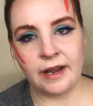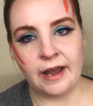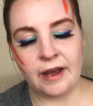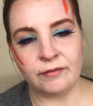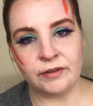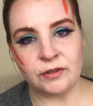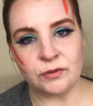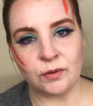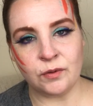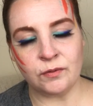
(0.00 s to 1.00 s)
I have
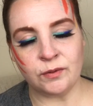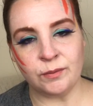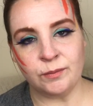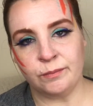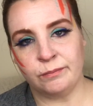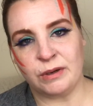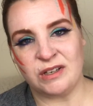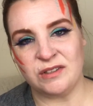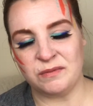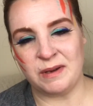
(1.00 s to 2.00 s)
control over
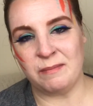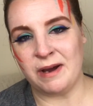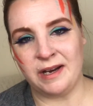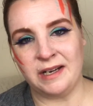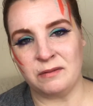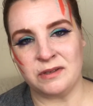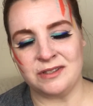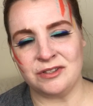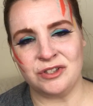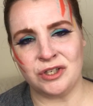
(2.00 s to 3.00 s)
parts of my body I
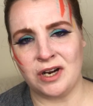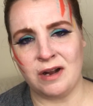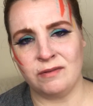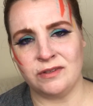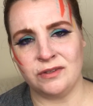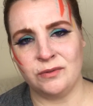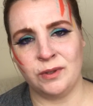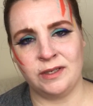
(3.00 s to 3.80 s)
wasn't sure I was